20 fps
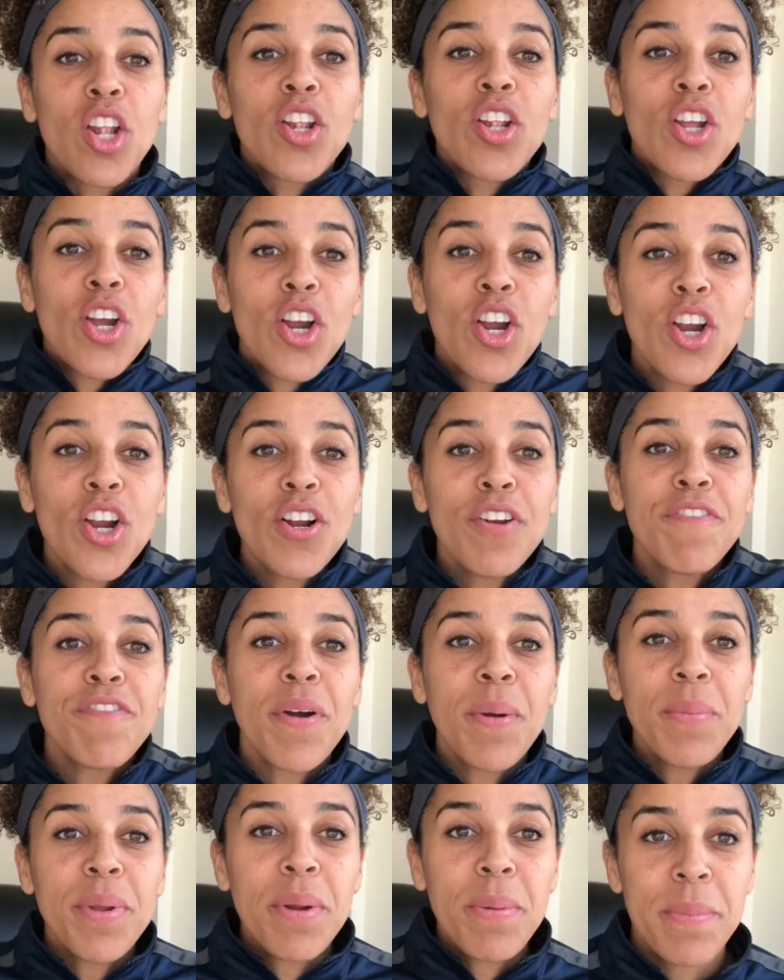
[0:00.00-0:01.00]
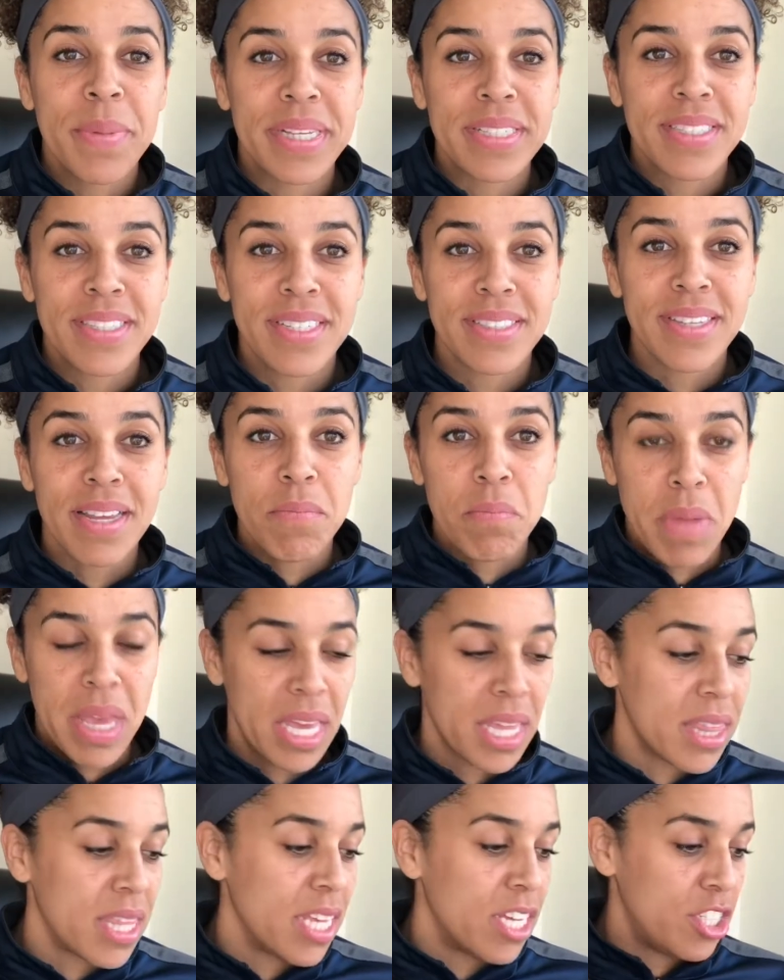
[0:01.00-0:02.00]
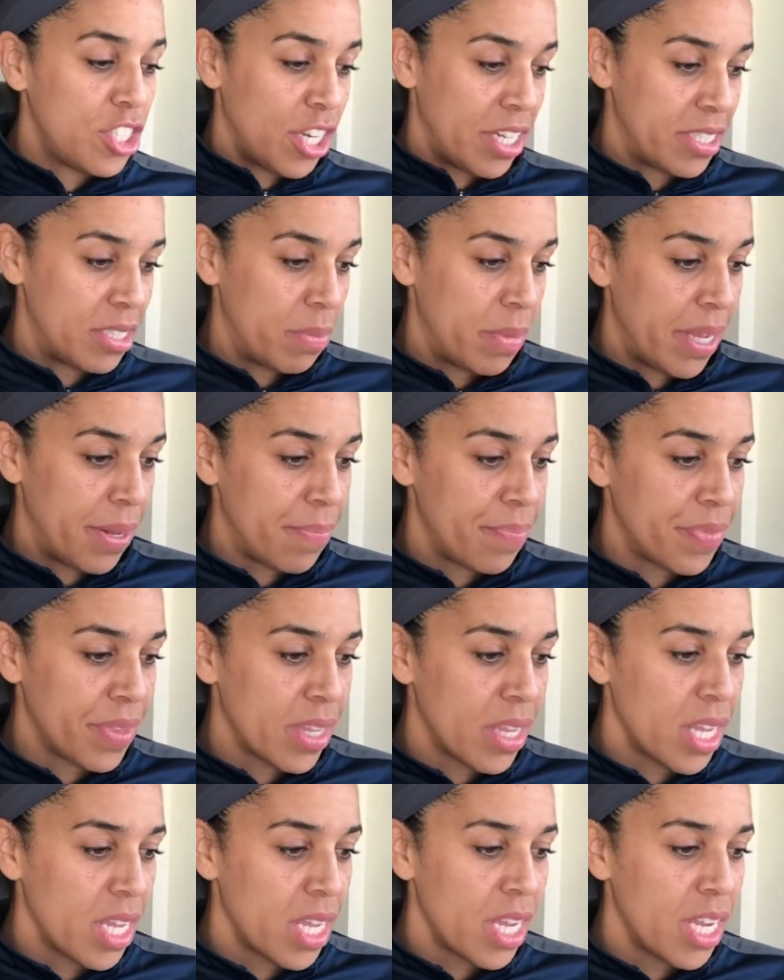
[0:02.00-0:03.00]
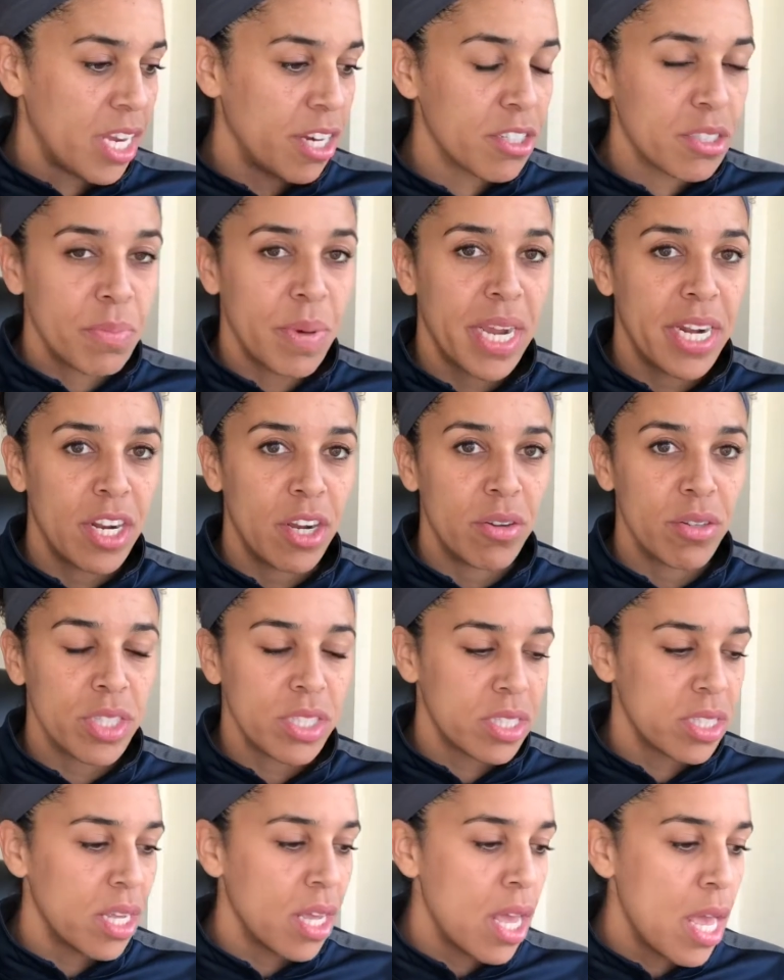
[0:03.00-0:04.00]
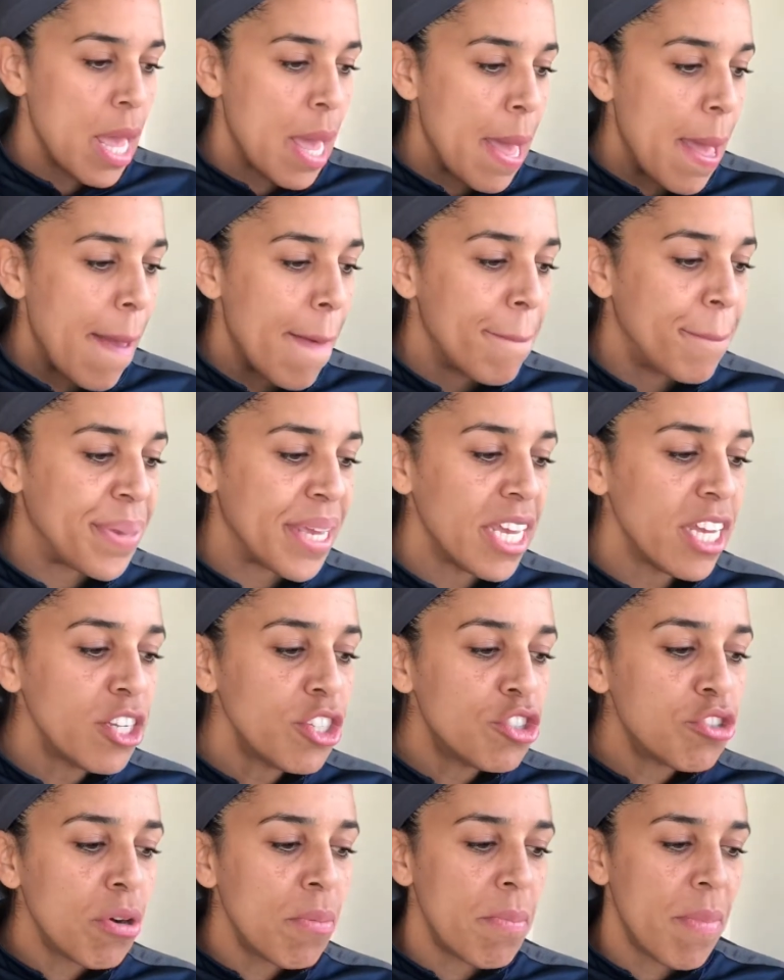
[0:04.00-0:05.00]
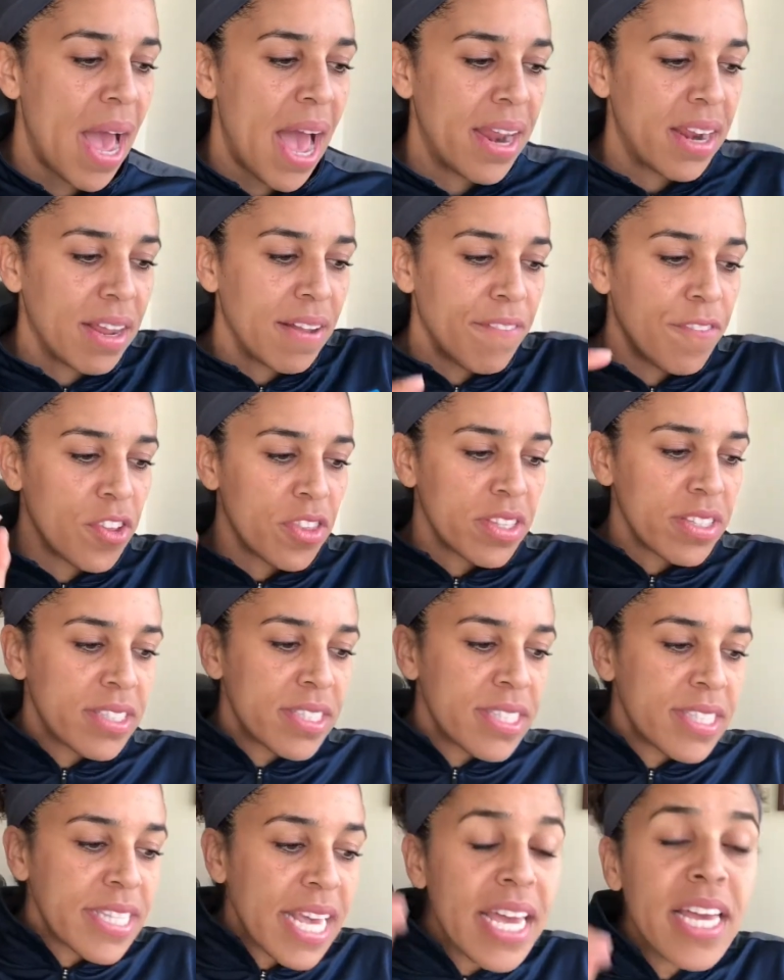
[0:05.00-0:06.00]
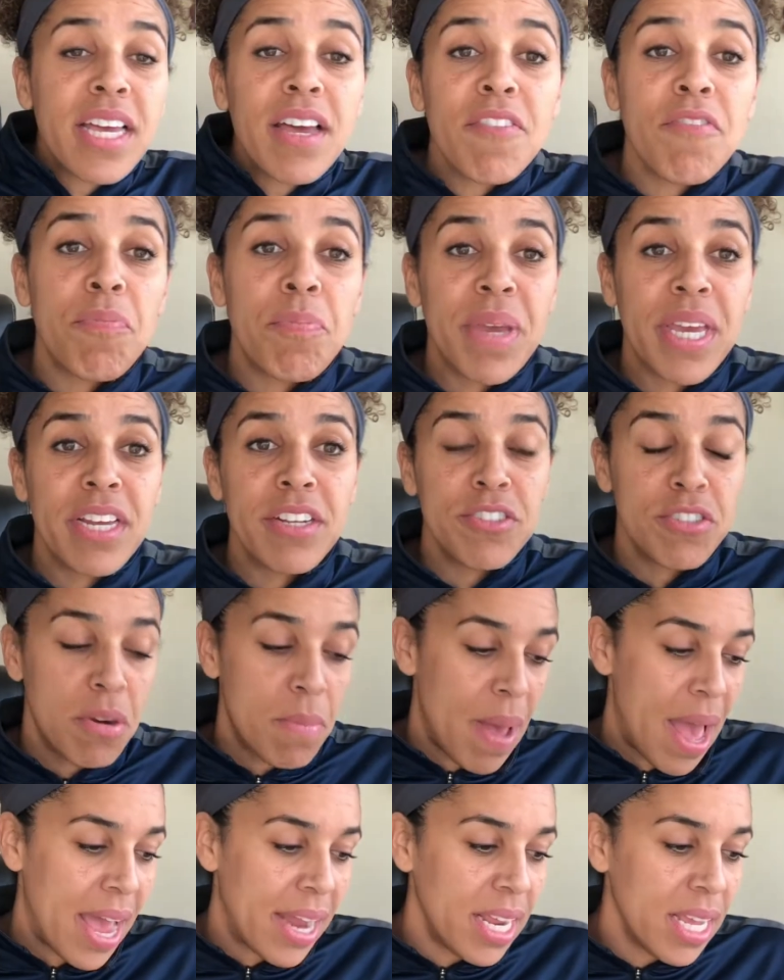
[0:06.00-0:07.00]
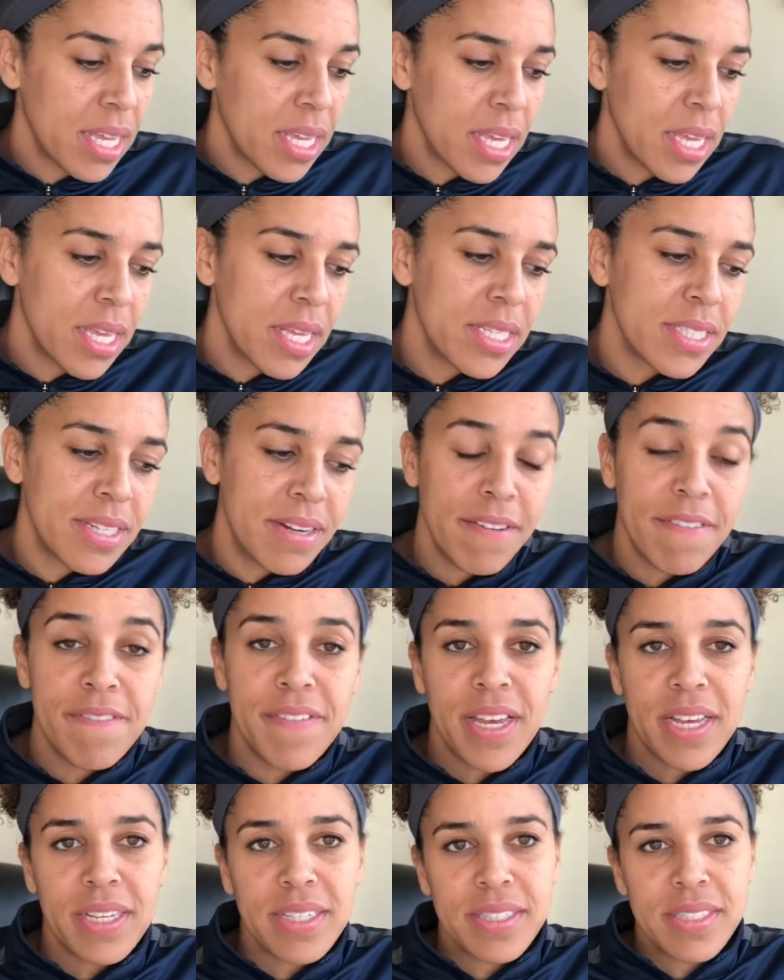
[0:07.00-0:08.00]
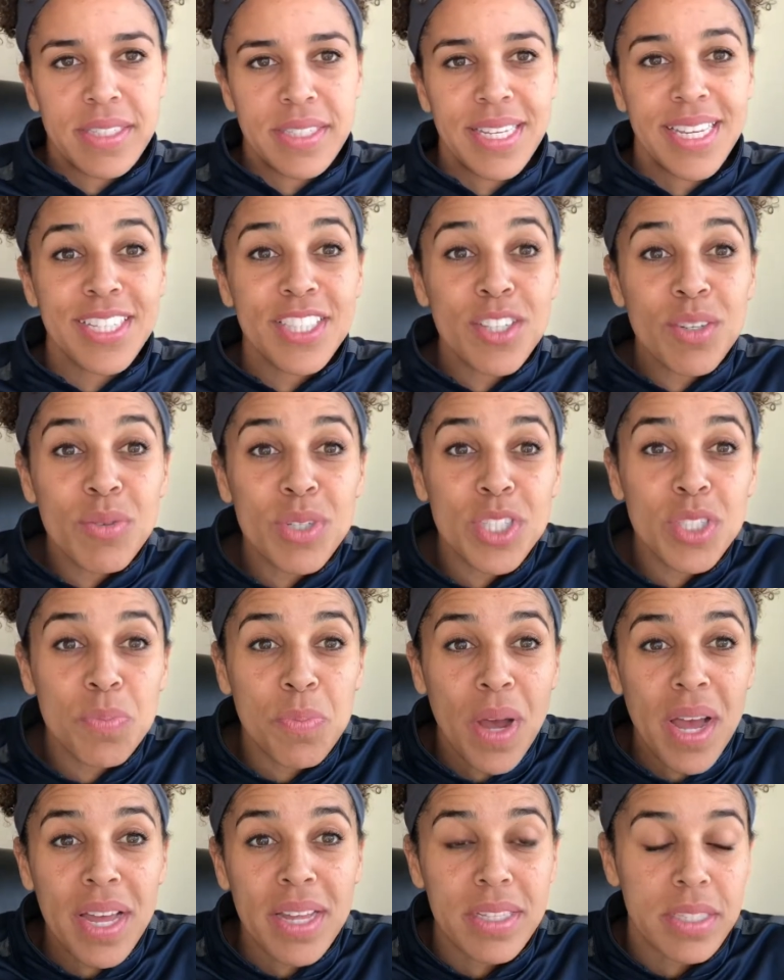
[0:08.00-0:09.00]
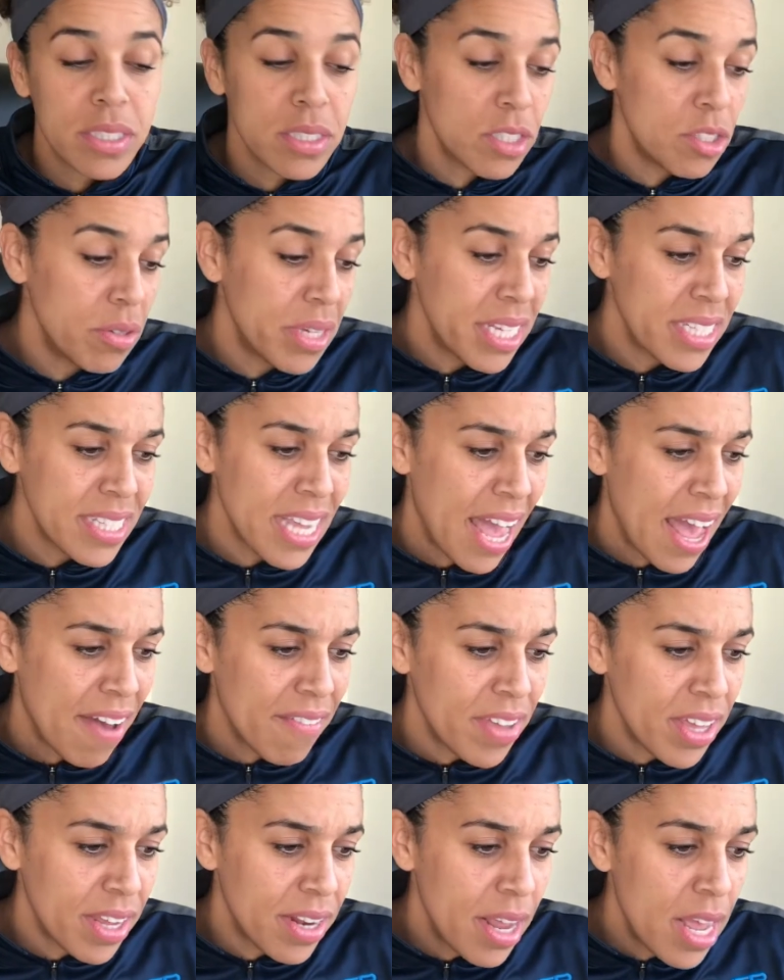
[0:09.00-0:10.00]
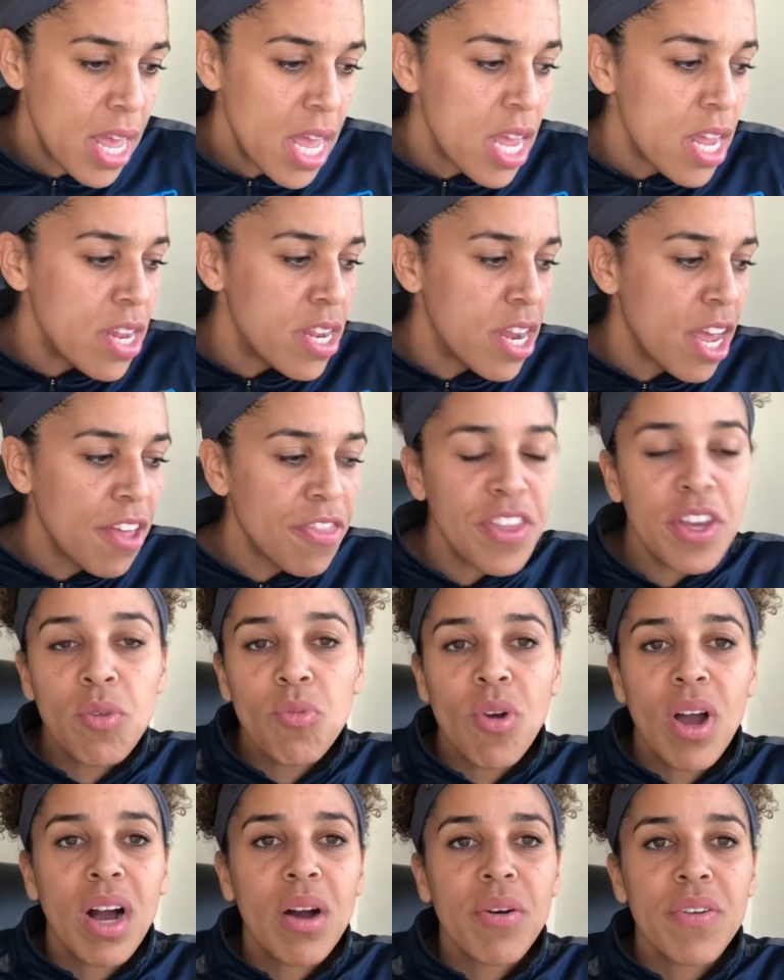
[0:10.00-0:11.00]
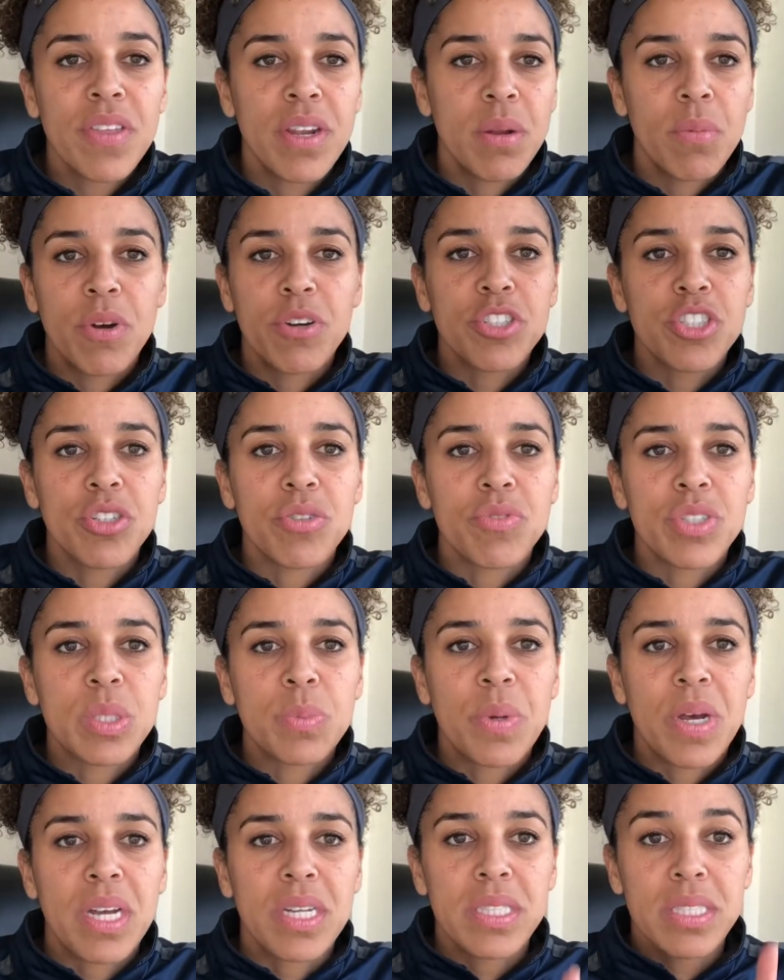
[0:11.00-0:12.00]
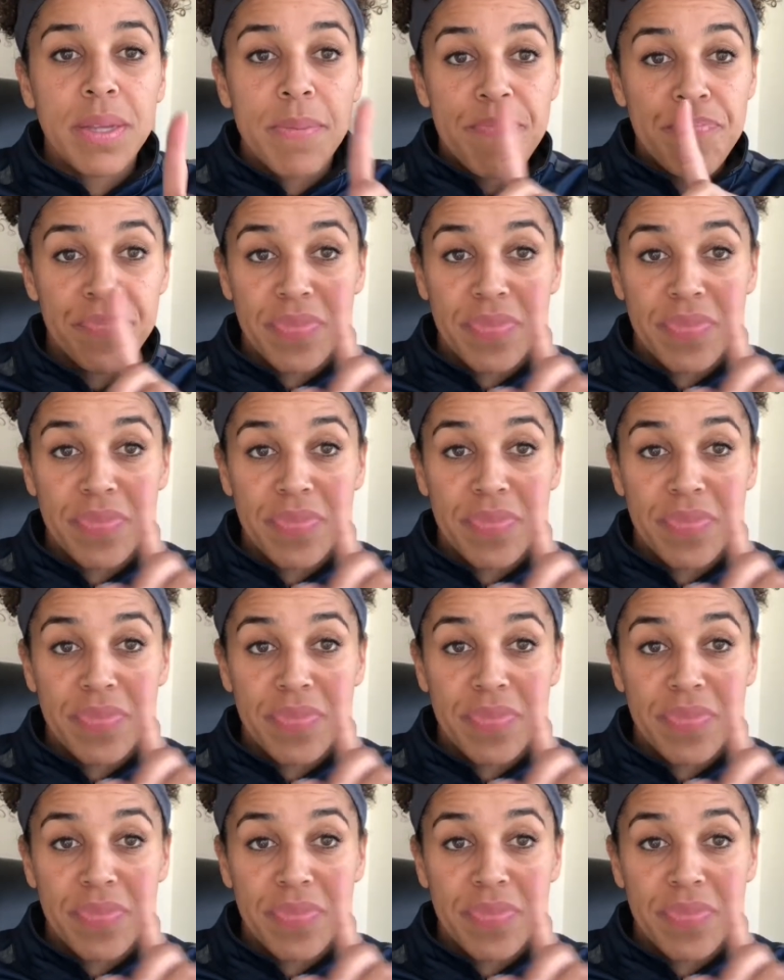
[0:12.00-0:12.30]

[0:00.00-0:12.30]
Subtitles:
learn from your misses and make the adjustment. Here's my notes. Being dramatic for the sake of being dramatic isn't a fix. It's a response. You get to have it. Nothing wrong with an emotional response.